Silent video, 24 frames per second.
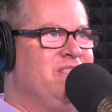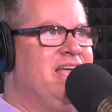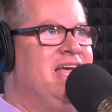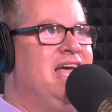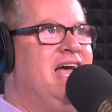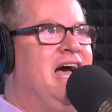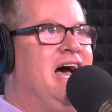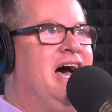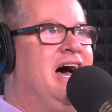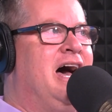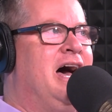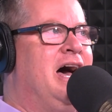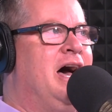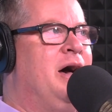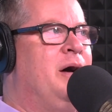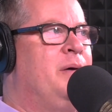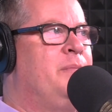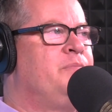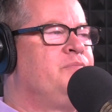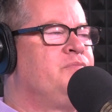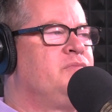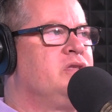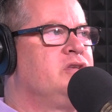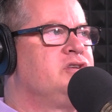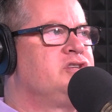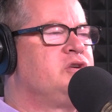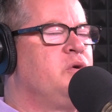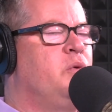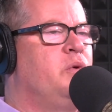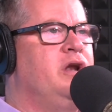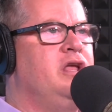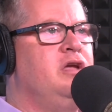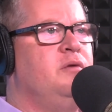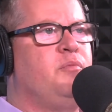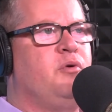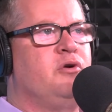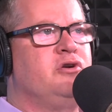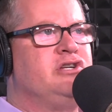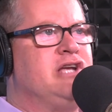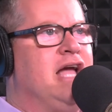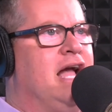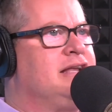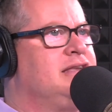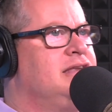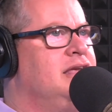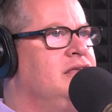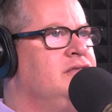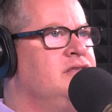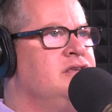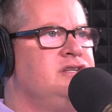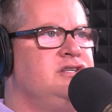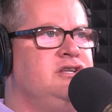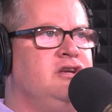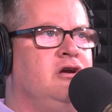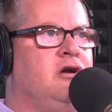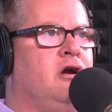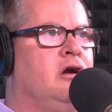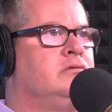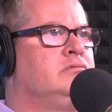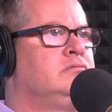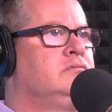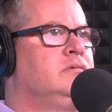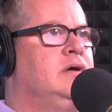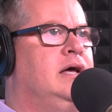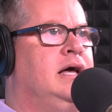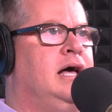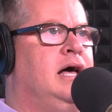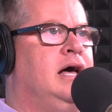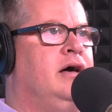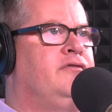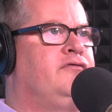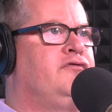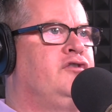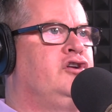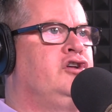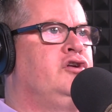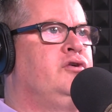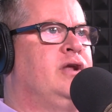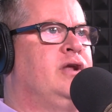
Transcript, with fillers: Yes. Um, so what are you projecting this year uh, for